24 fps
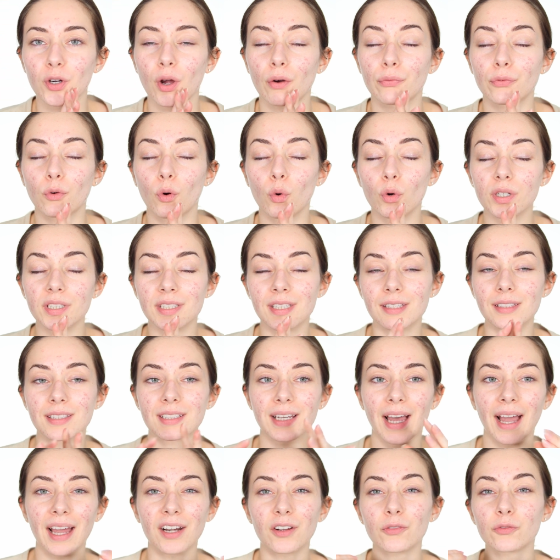Of course, it's
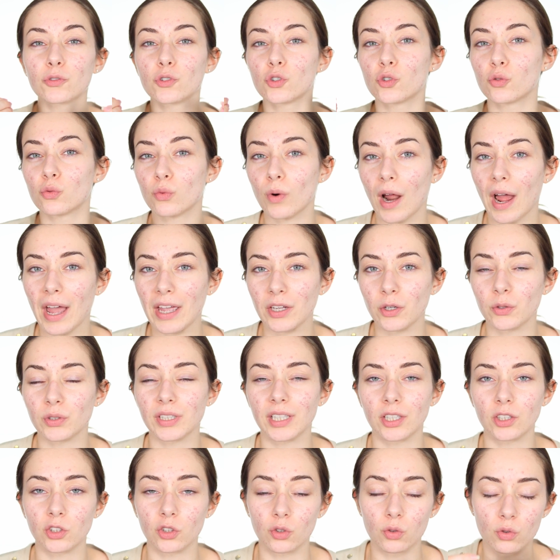kind of drier
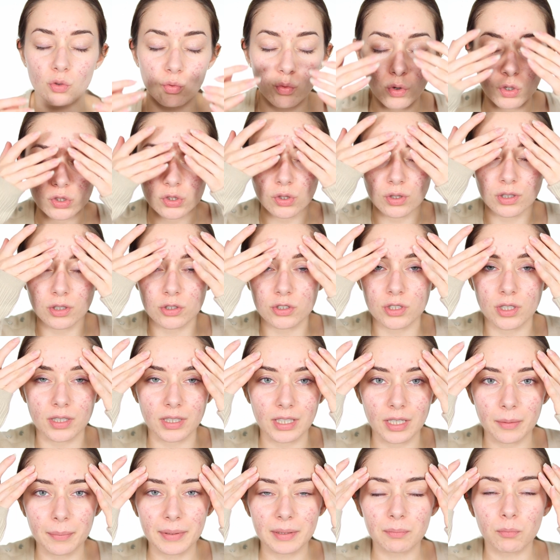than usual, so there's a
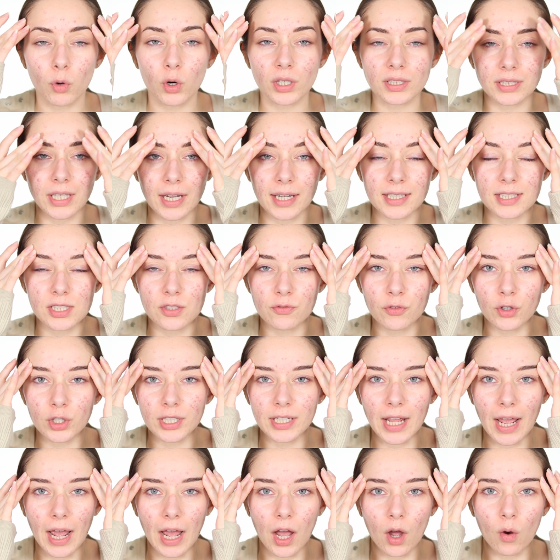little bit more lines for
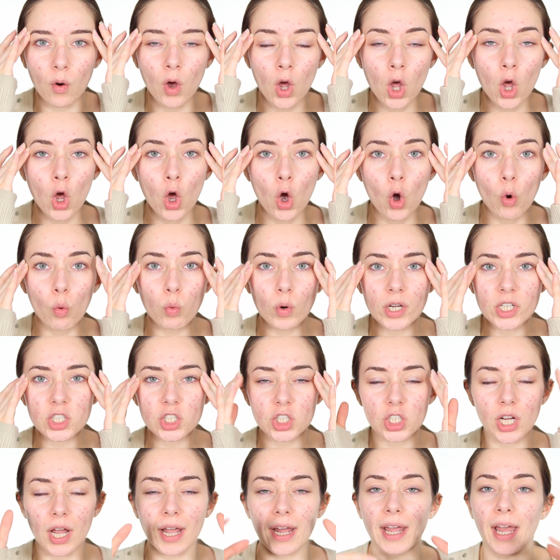now,
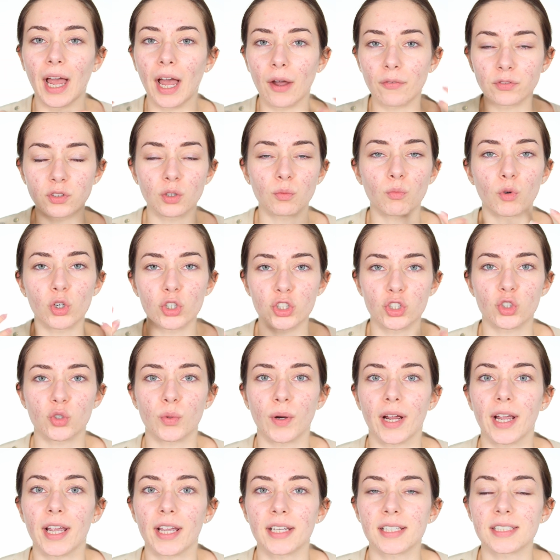which I have to
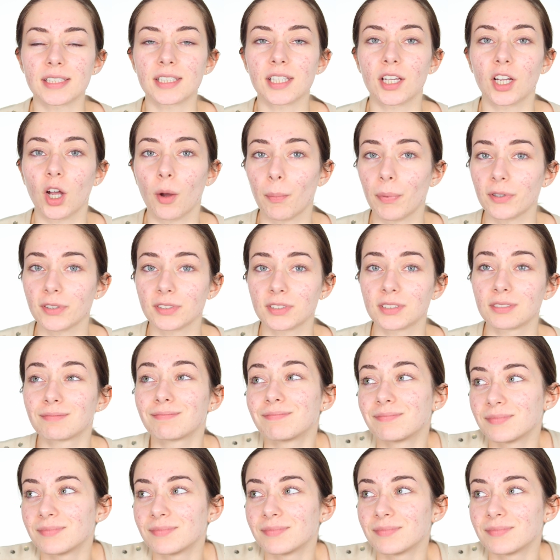moisturize a couple